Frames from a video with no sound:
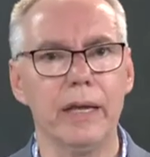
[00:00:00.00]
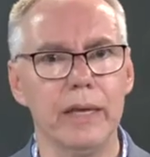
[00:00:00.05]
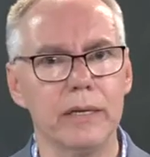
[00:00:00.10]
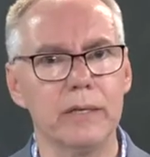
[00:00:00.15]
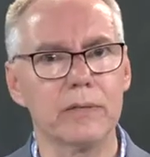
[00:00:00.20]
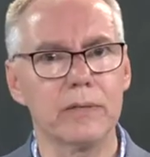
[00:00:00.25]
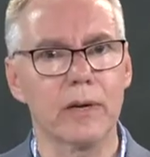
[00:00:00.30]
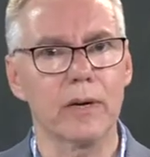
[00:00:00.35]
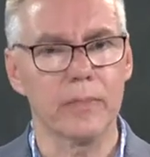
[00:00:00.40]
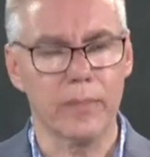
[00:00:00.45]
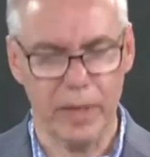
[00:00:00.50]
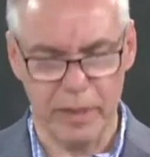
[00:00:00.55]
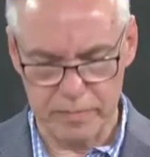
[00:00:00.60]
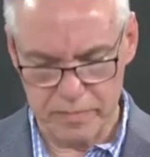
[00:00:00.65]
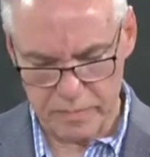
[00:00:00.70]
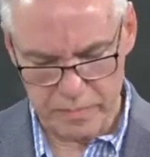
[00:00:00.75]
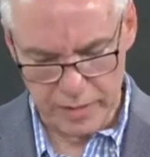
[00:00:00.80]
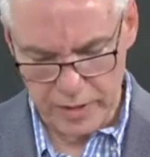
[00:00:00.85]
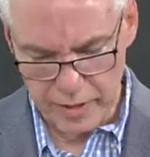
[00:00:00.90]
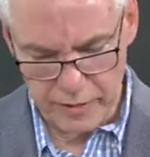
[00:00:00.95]
and he's talking
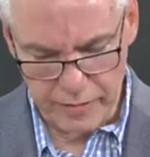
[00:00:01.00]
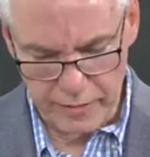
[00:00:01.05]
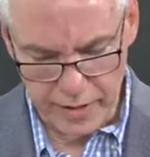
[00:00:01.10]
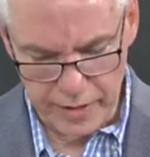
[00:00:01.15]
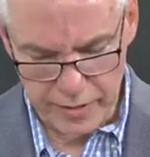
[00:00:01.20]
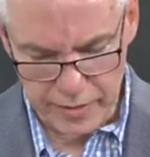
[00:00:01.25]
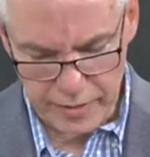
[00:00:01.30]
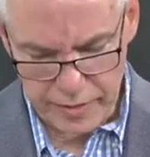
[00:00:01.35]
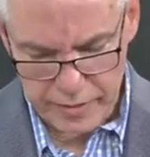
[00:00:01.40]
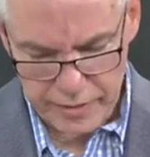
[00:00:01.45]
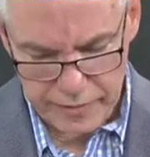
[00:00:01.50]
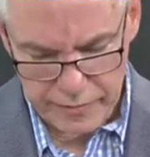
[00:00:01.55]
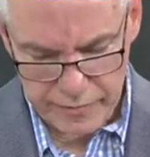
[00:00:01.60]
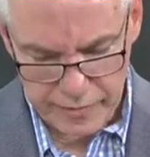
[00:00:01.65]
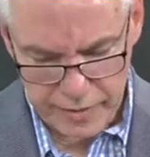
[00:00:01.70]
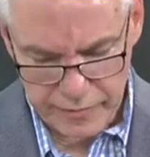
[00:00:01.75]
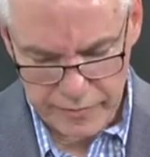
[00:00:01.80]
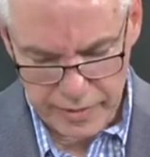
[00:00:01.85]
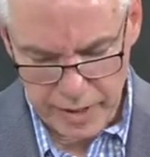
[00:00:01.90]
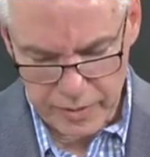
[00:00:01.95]
about the offender,
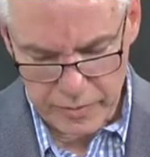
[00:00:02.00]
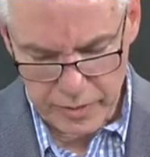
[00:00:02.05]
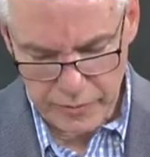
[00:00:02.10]
if they